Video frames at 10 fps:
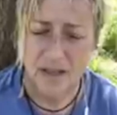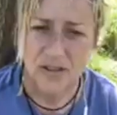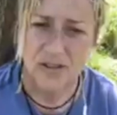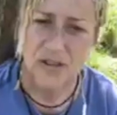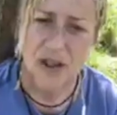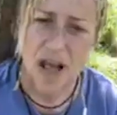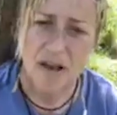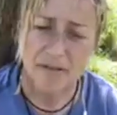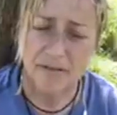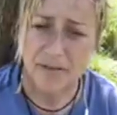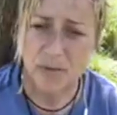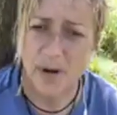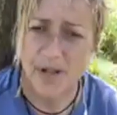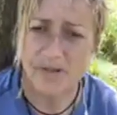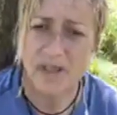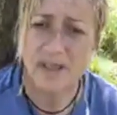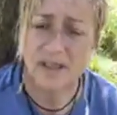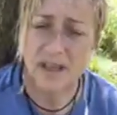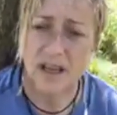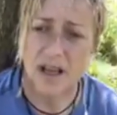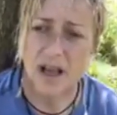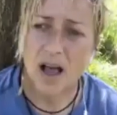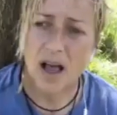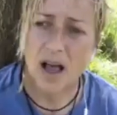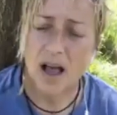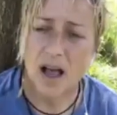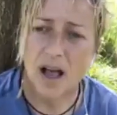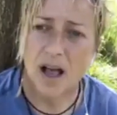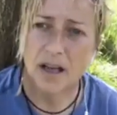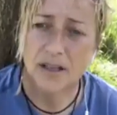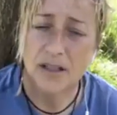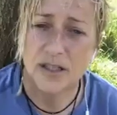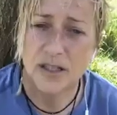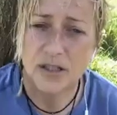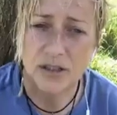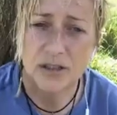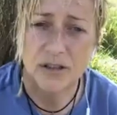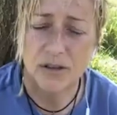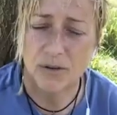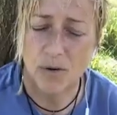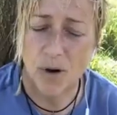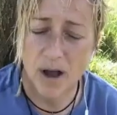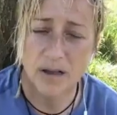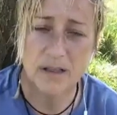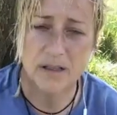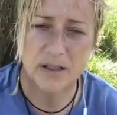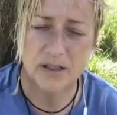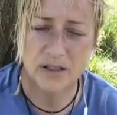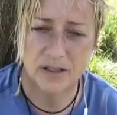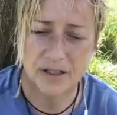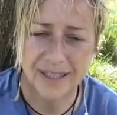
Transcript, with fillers: So, love, whether it's conditioned or unconditioned,